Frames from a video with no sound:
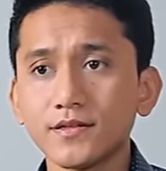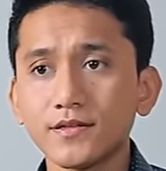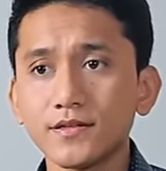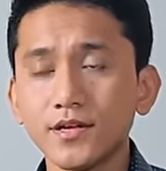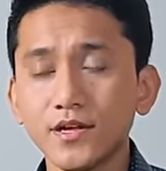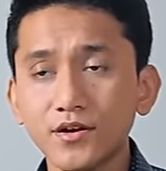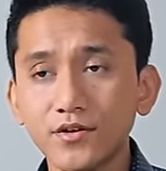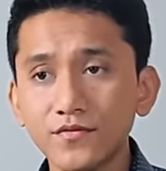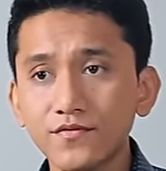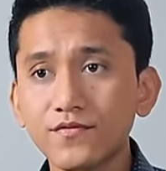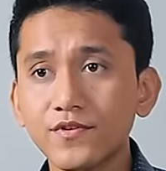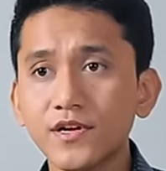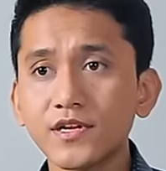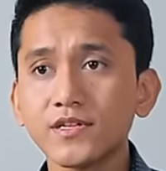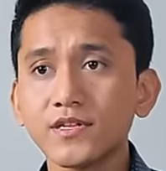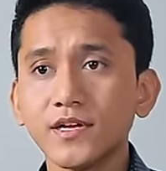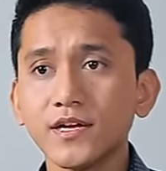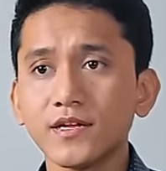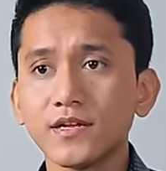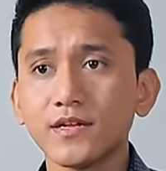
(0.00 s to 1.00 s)
They are
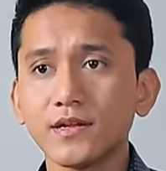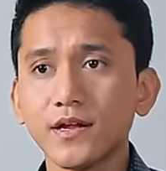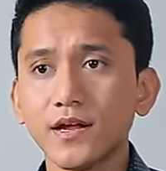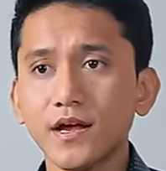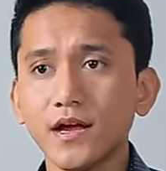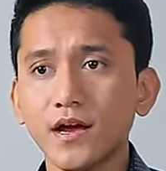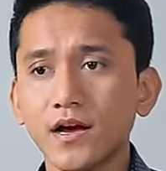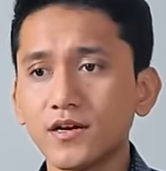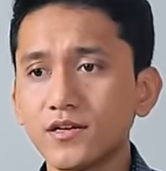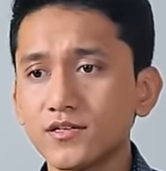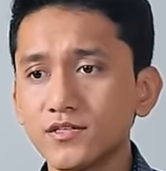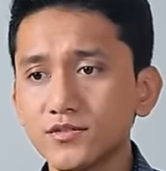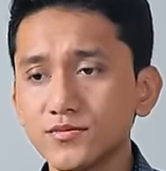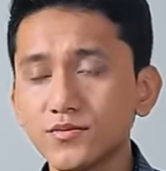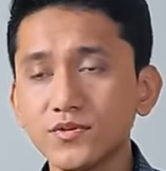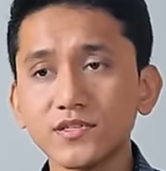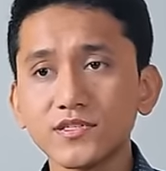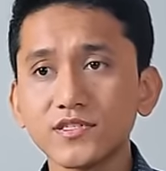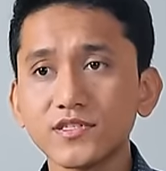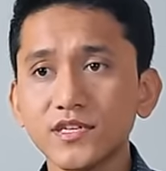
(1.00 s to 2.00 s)
afraid that others
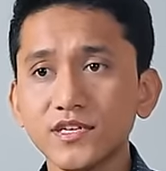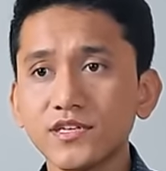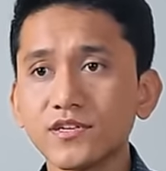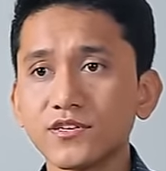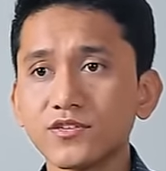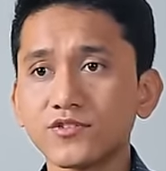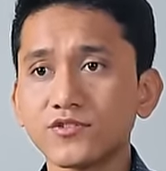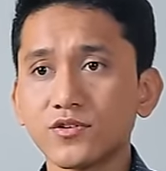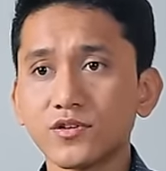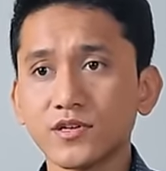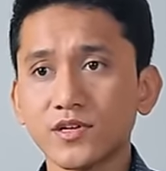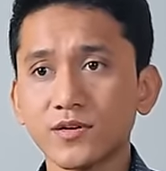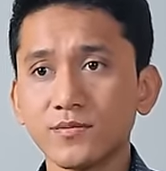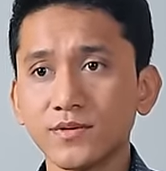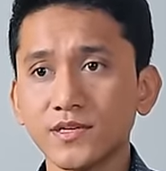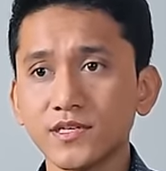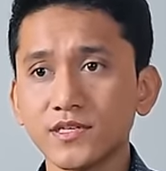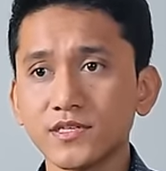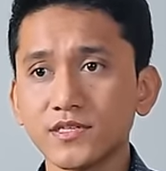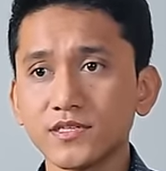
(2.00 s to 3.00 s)
will see their
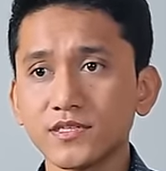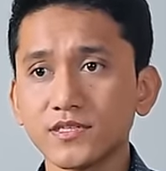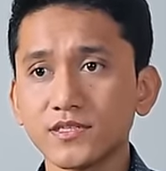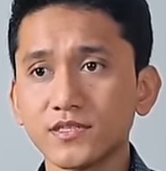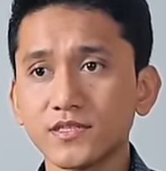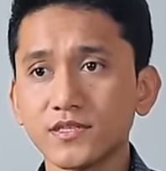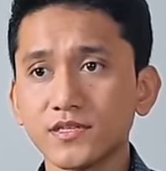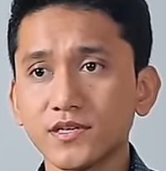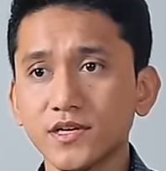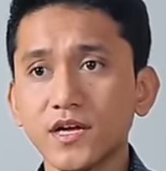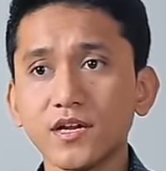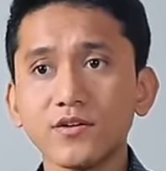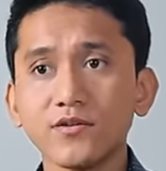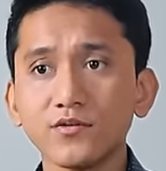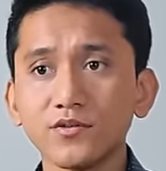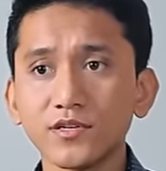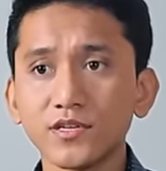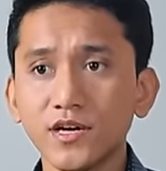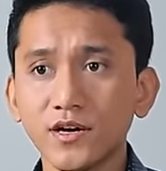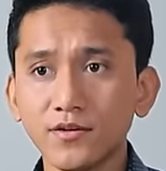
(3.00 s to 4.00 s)
shortcomings and
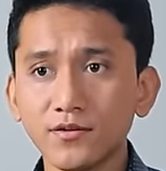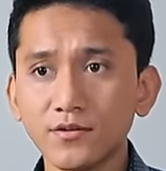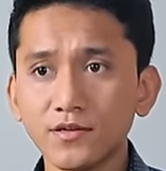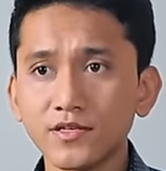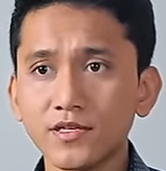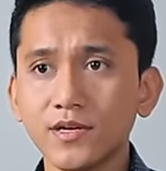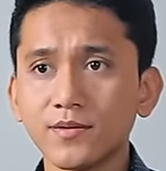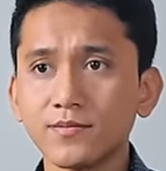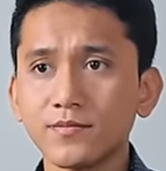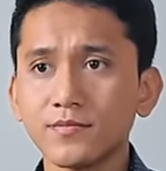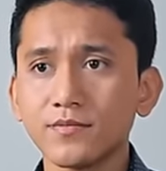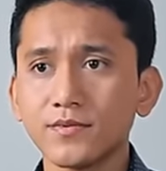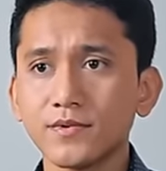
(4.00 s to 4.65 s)
look down on them.